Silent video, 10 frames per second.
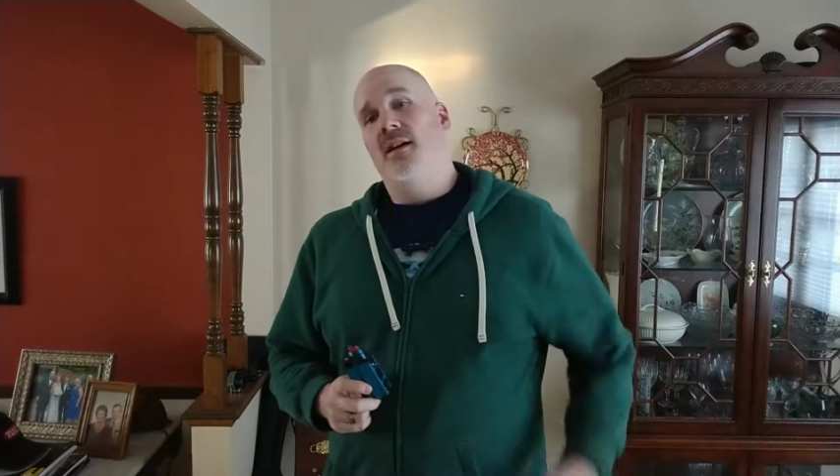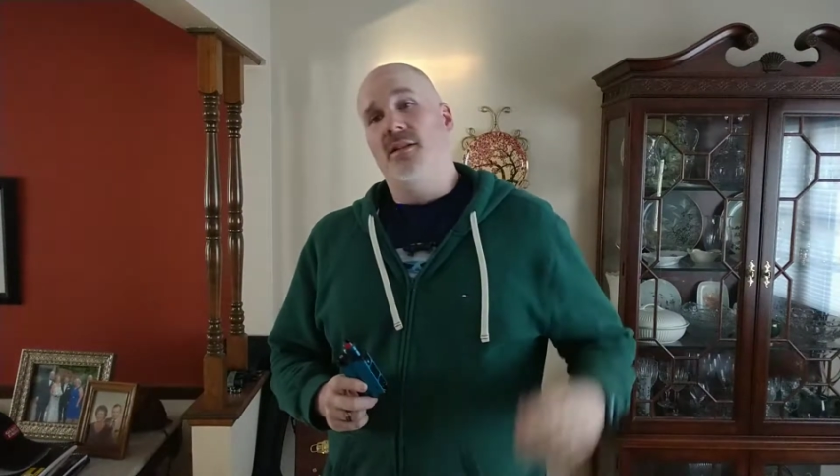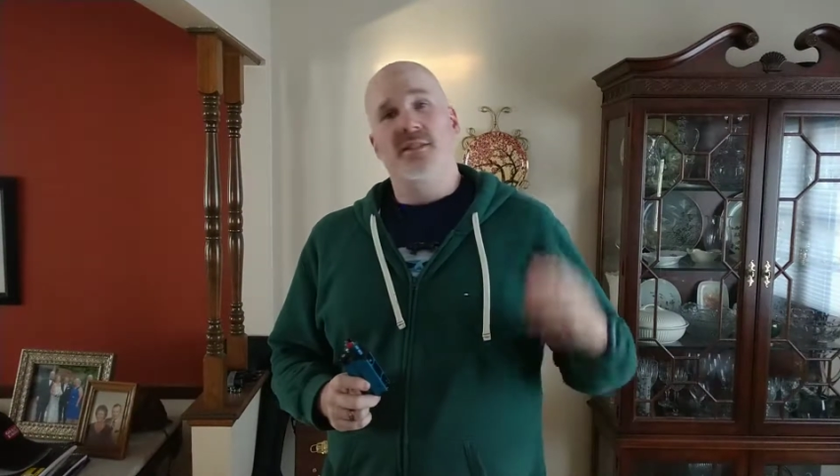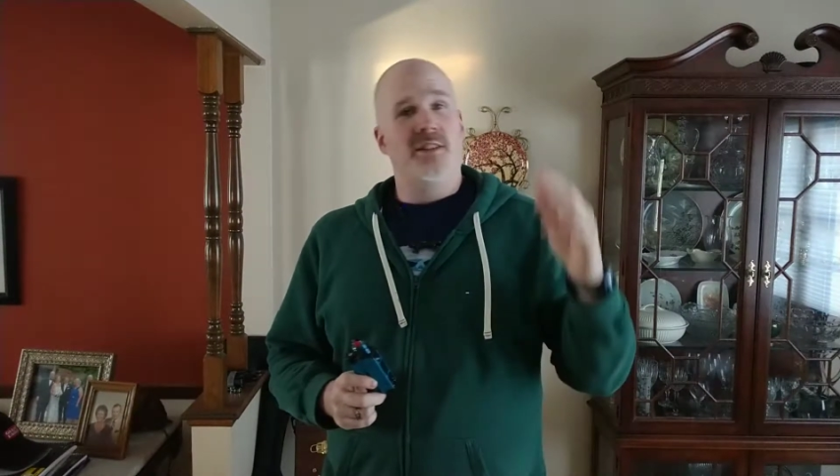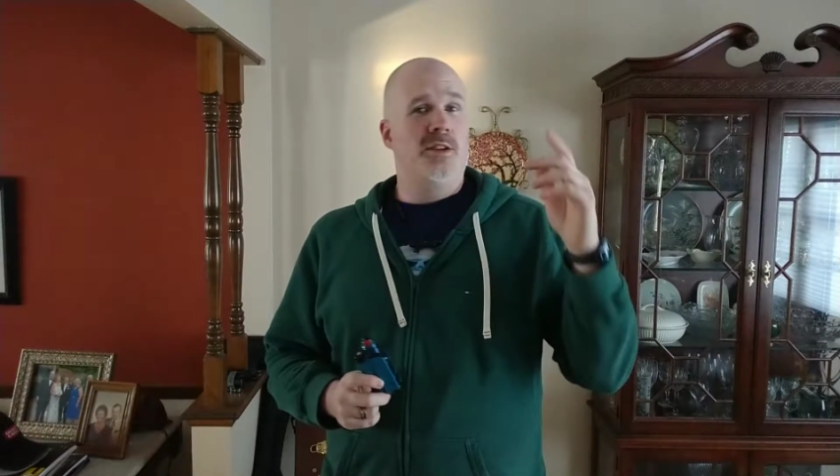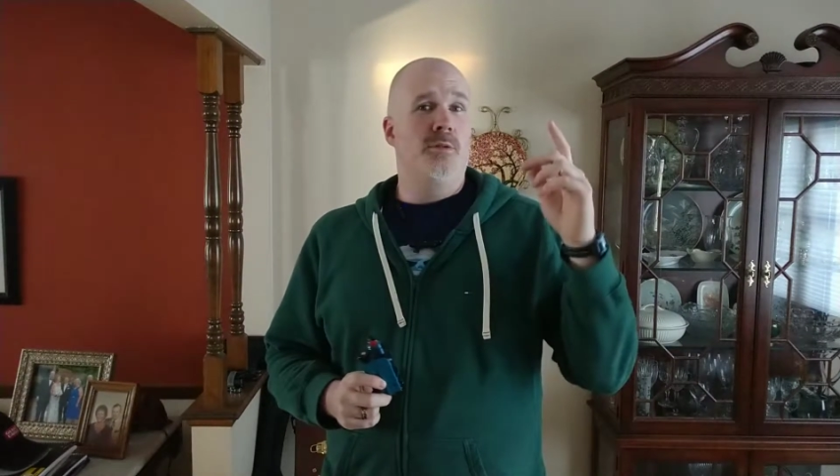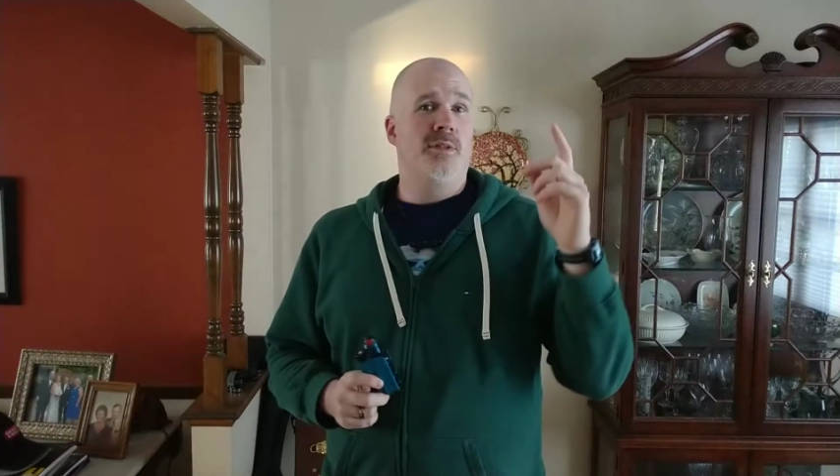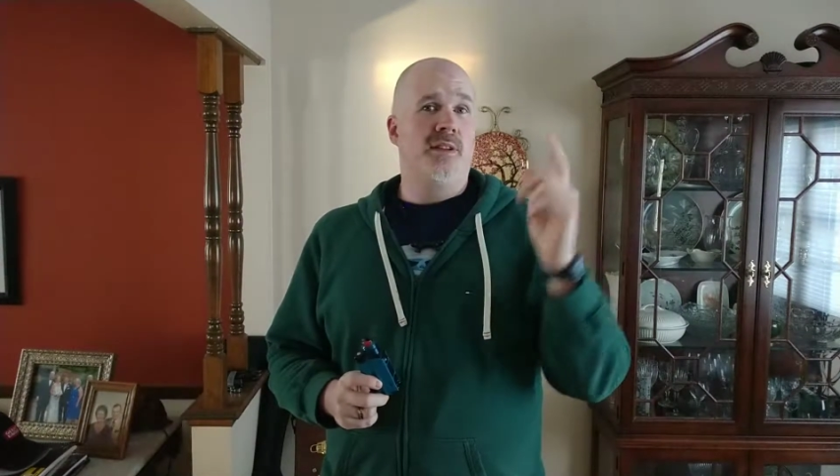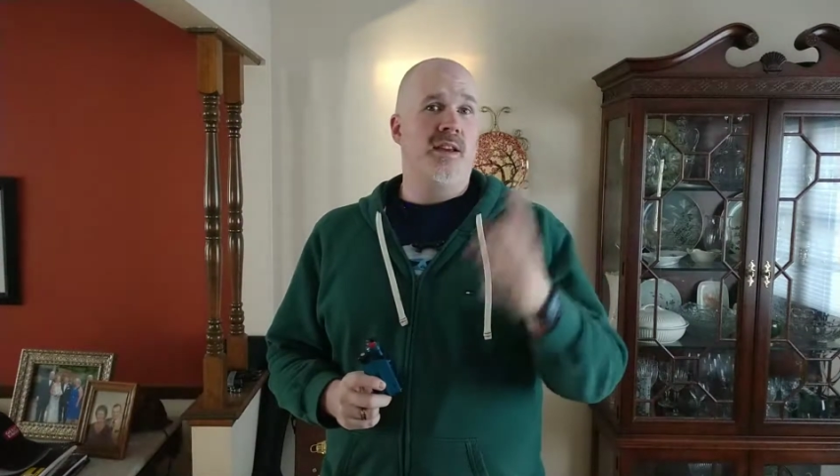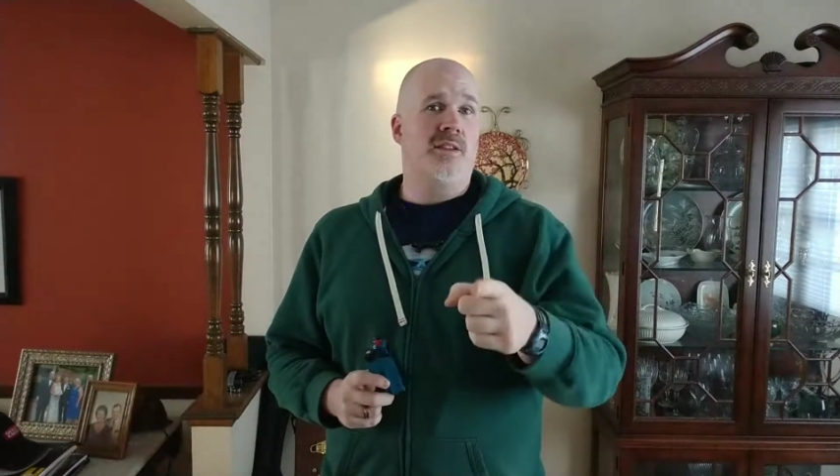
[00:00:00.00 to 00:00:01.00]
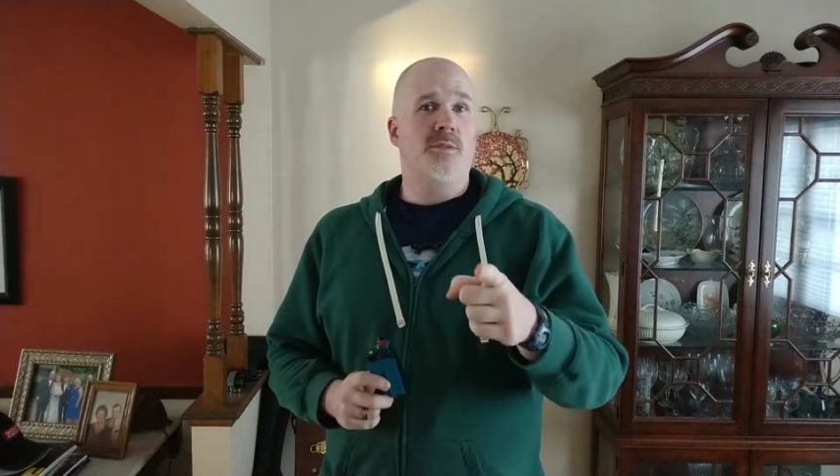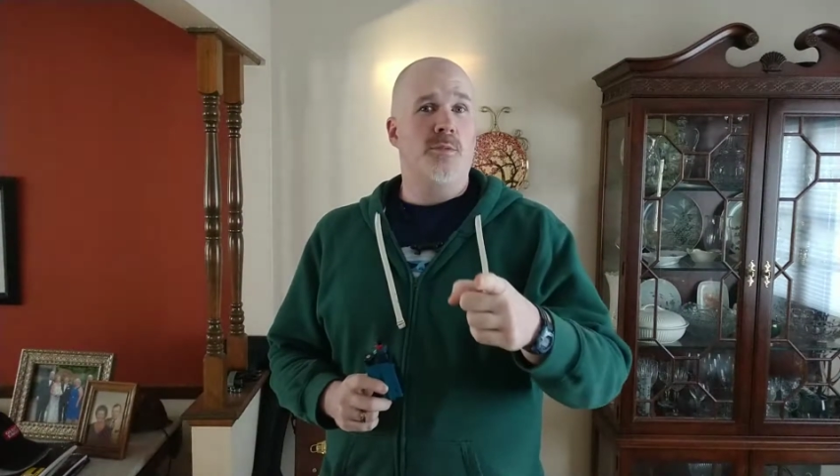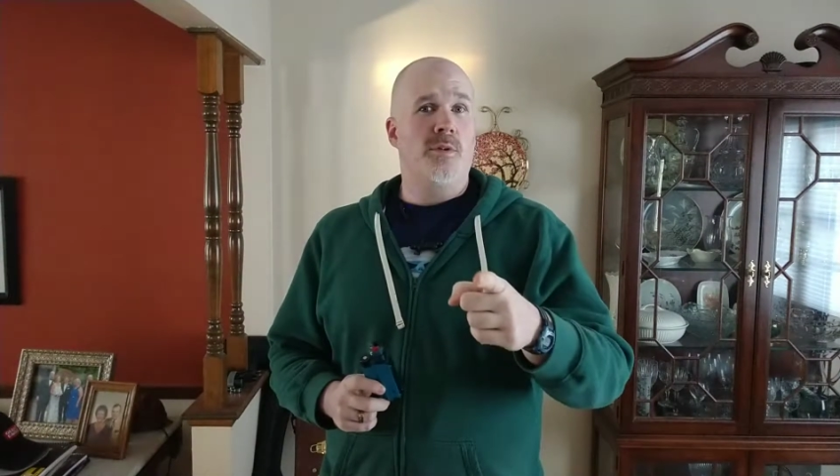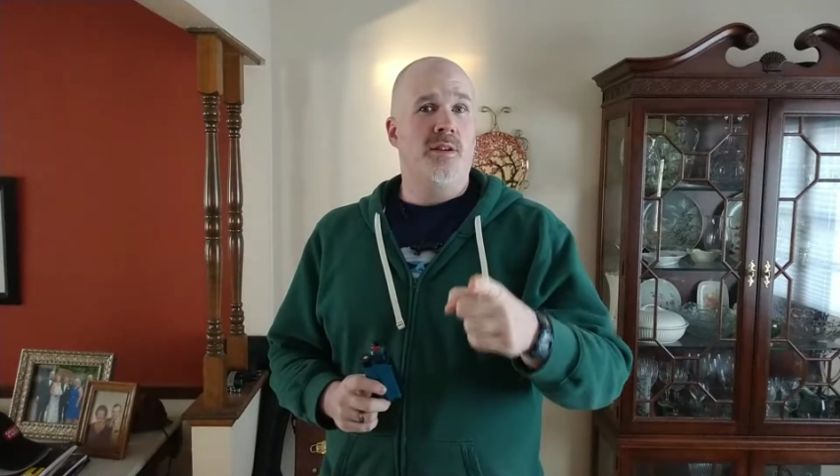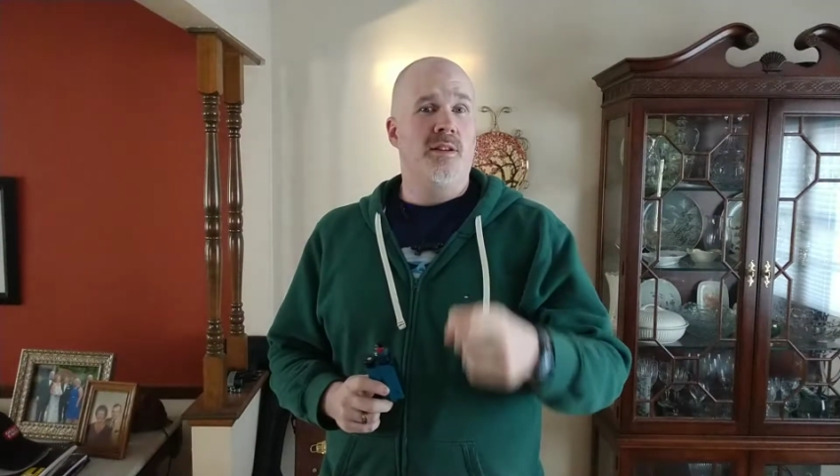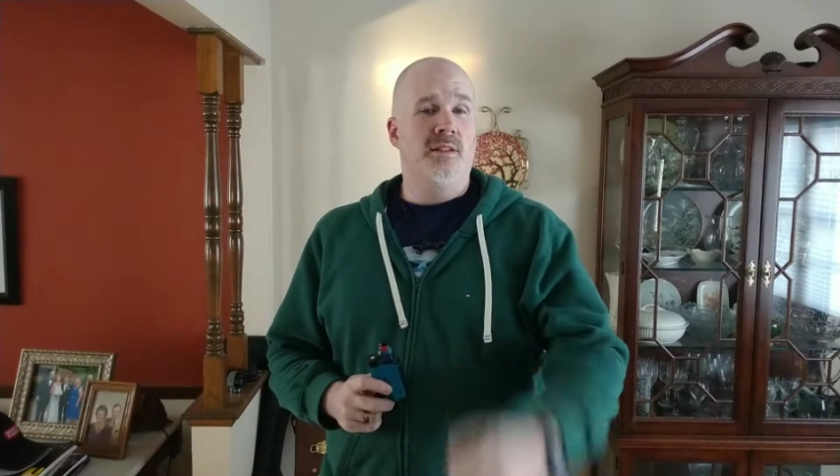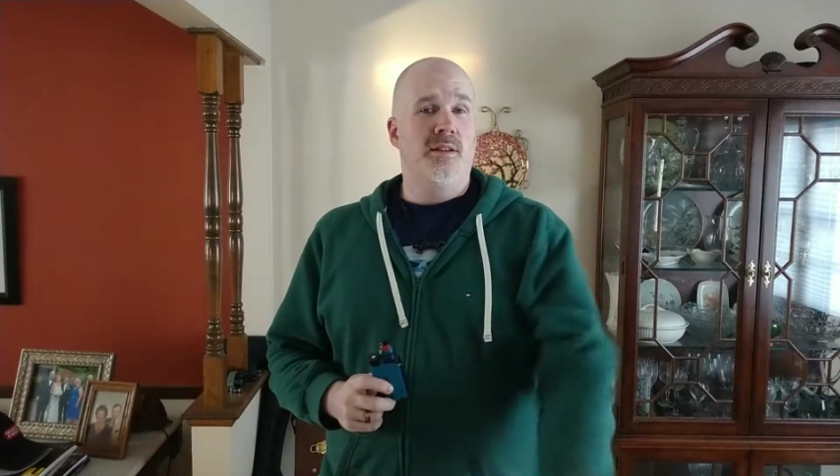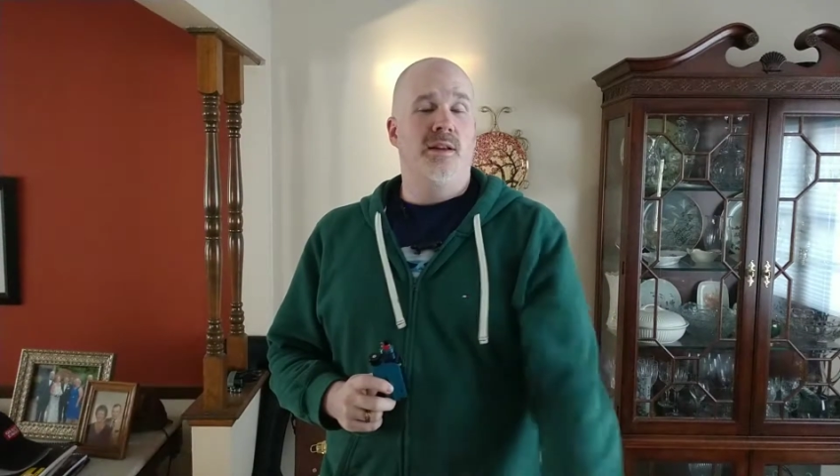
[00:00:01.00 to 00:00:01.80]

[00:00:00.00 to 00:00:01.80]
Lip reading: I'll see you in the next one,